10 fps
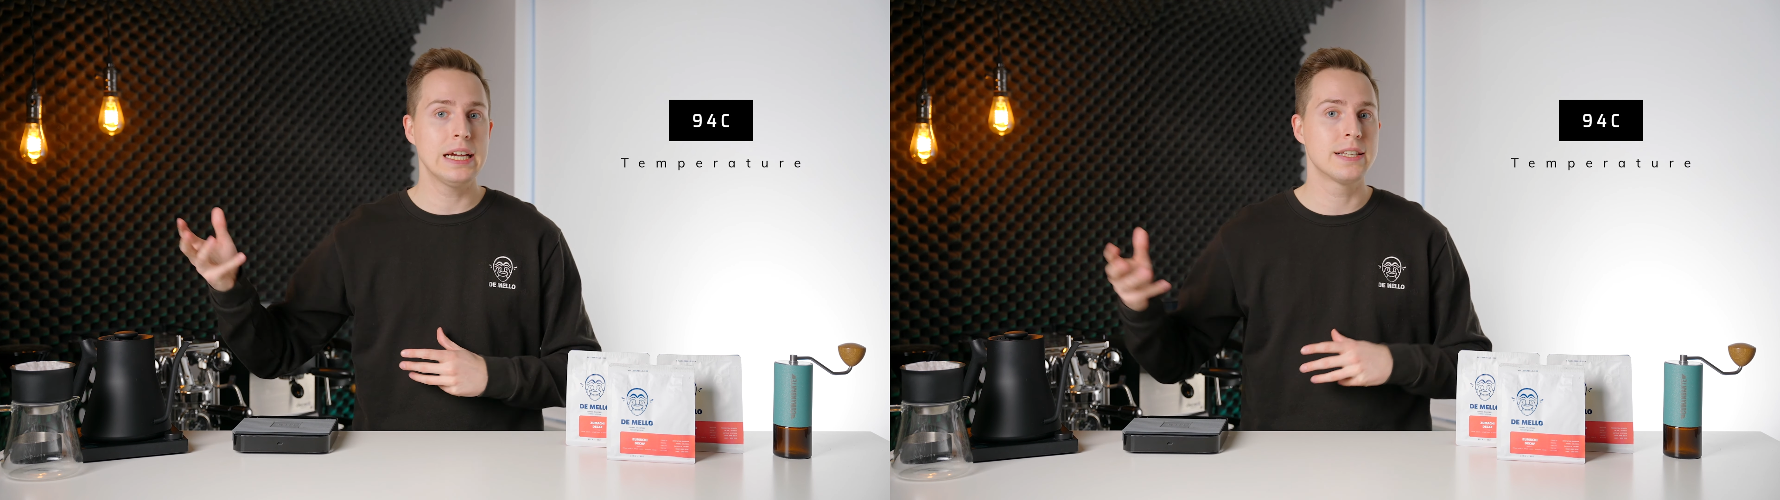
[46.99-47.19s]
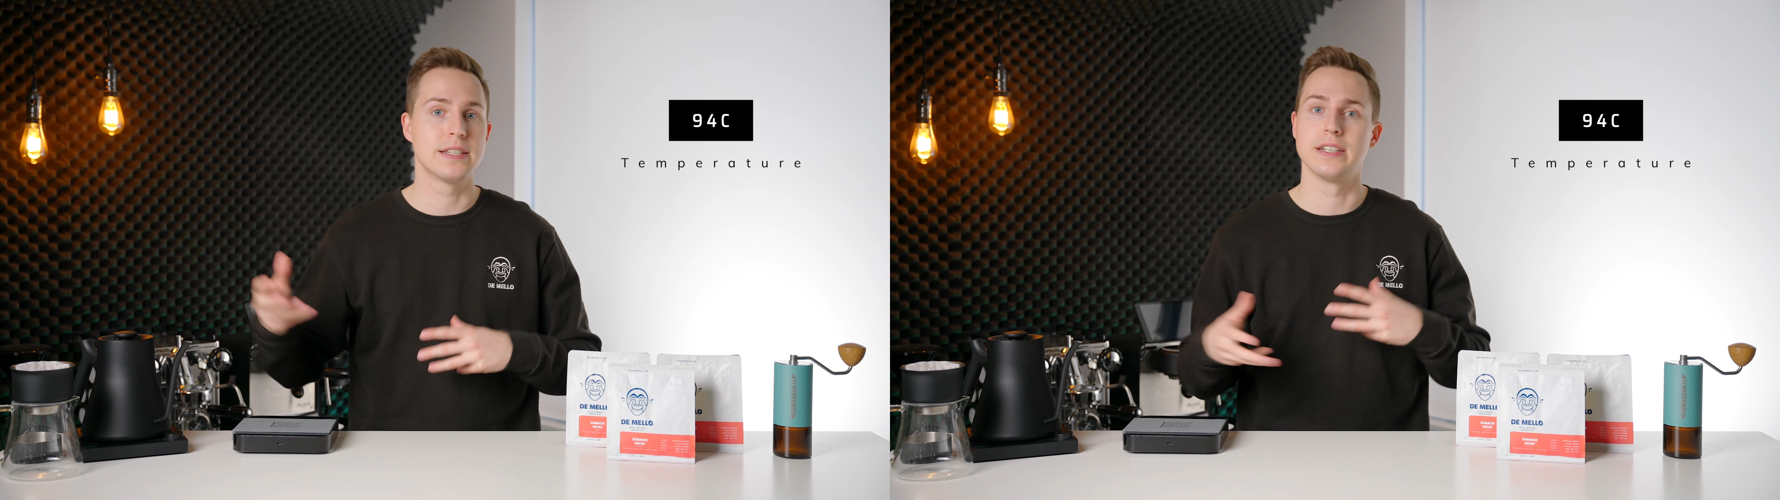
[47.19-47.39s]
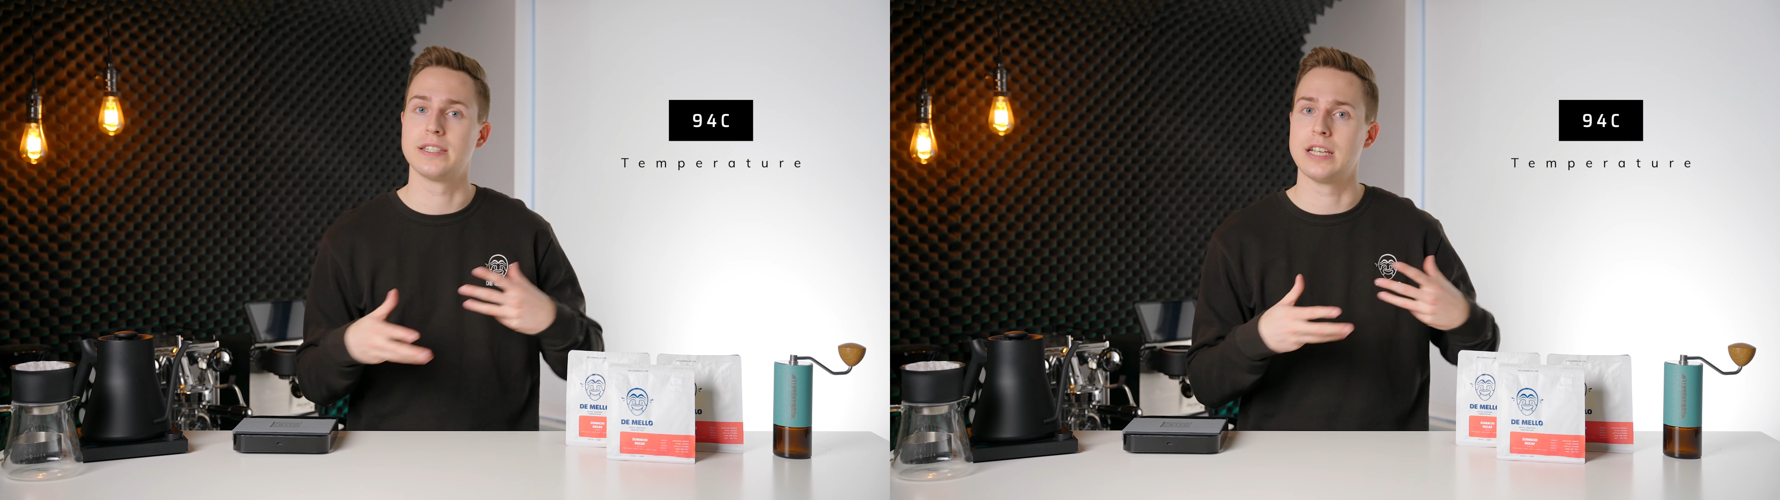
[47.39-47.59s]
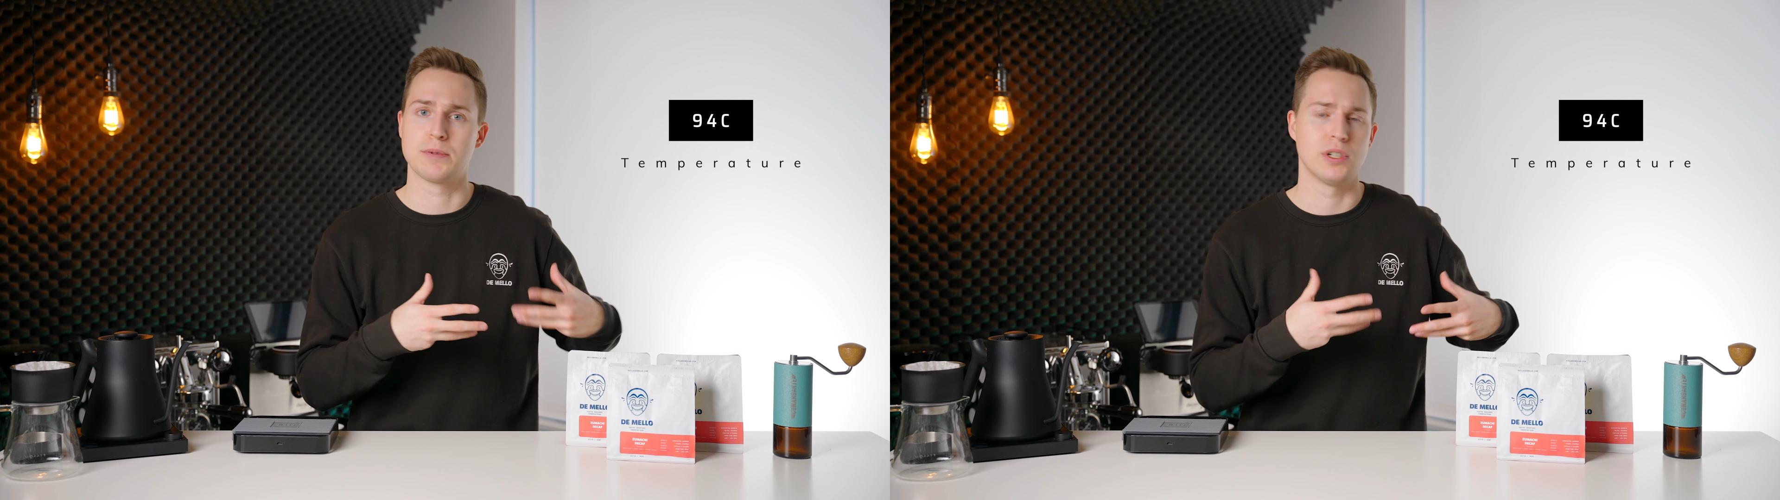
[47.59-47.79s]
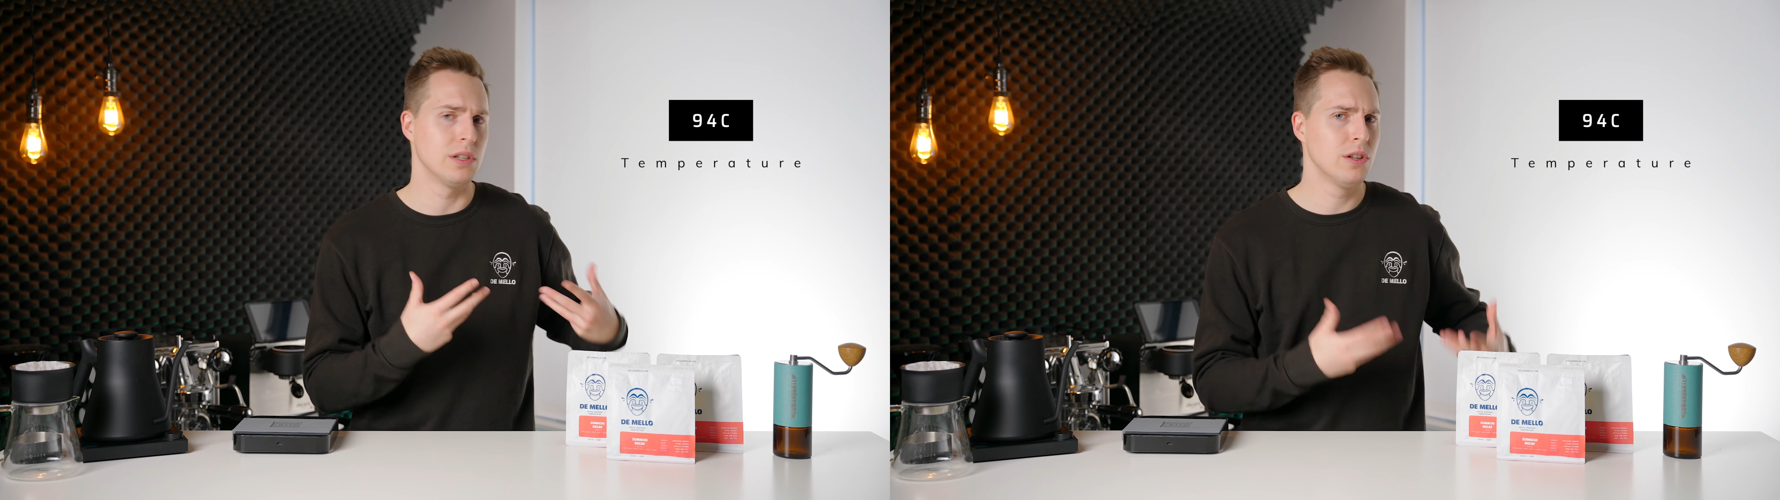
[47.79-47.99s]
this isn't
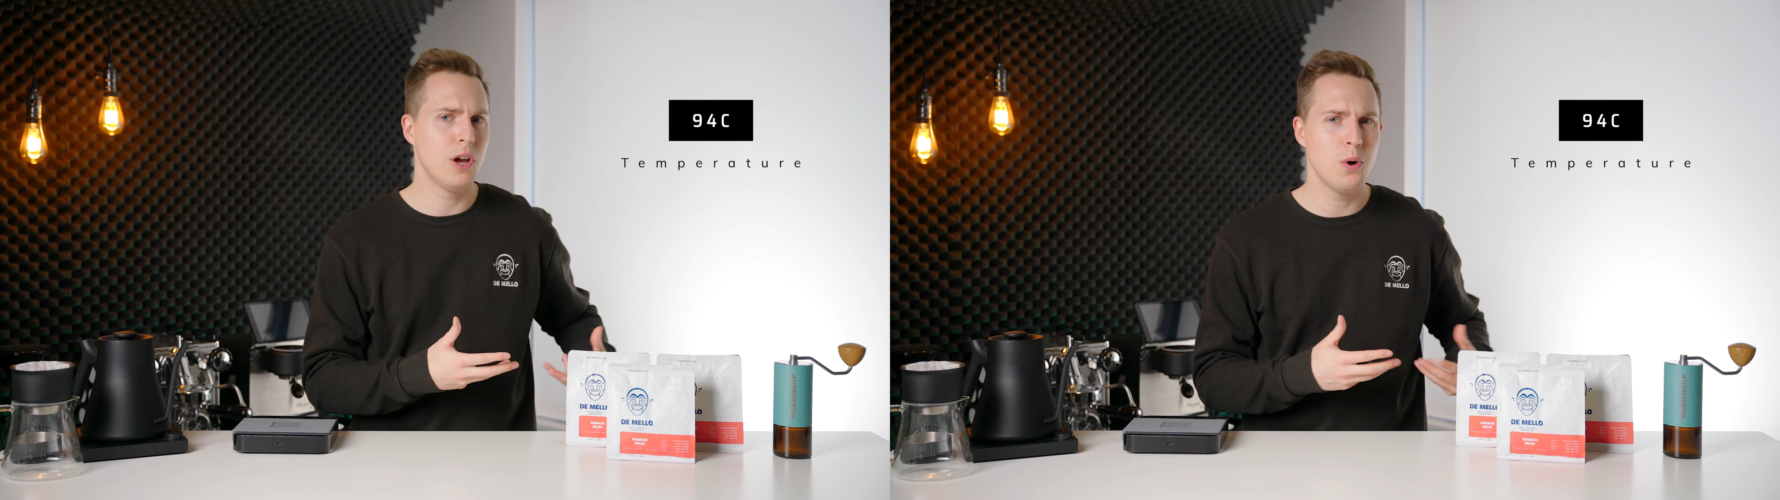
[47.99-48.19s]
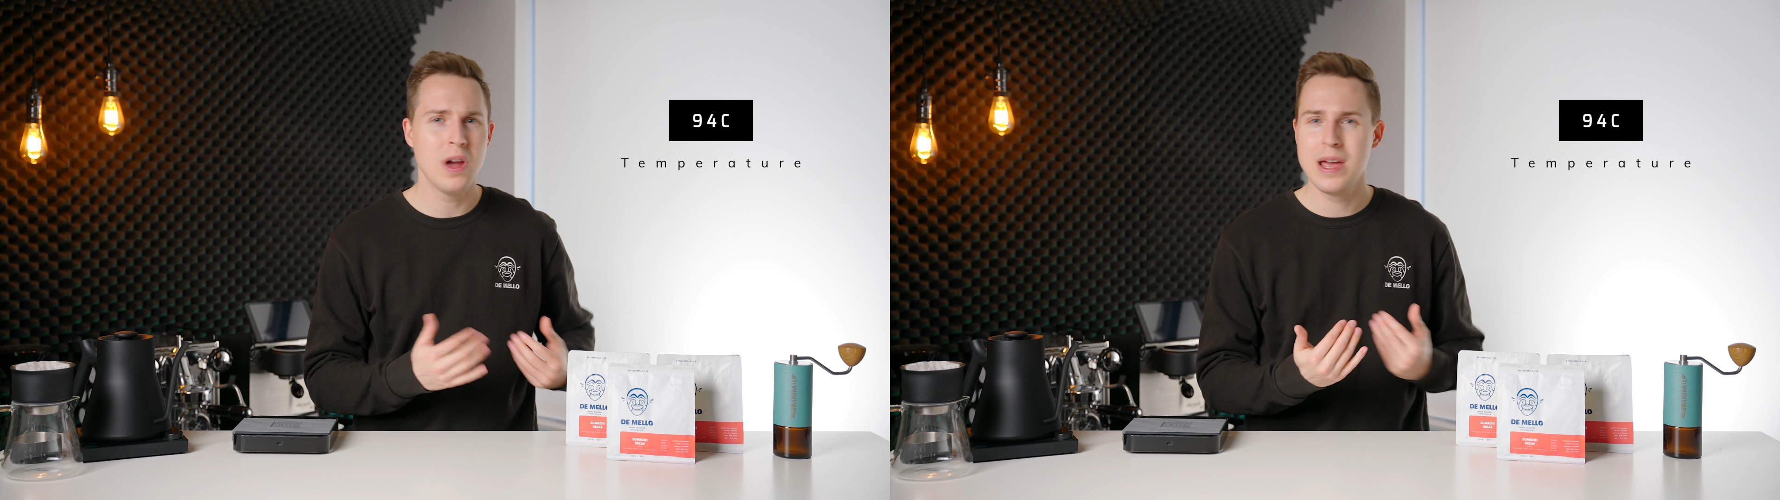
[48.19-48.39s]
exceptionally low,